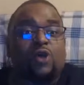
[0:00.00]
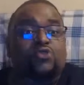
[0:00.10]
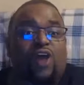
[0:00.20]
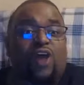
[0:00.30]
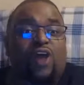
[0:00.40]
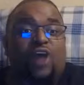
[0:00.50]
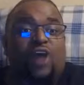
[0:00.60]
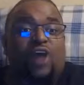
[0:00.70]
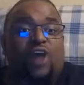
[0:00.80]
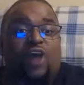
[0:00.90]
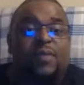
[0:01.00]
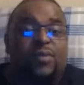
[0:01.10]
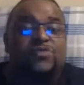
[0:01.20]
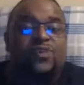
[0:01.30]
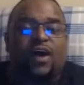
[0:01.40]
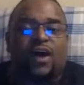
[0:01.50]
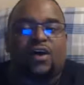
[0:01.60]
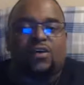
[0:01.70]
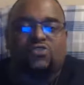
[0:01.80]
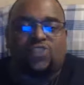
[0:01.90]
No. Jamie was
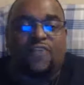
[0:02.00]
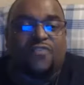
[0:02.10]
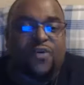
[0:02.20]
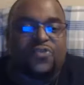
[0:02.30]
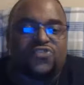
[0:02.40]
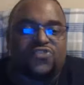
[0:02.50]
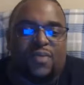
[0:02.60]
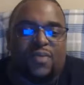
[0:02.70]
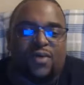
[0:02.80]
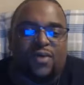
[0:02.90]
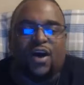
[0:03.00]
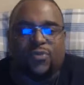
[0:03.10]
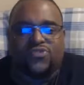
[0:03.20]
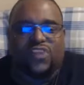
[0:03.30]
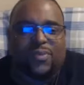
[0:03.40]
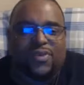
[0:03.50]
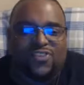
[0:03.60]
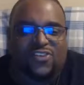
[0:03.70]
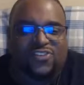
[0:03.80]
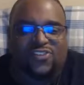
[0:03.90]
Joffrey was Jamie
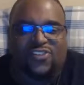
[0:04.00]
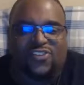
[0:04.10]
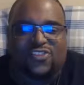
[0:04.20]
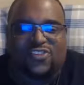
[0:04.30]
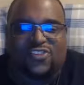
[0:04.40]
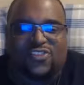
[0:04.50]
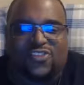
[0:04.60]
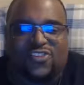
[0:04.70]
and Cersei too.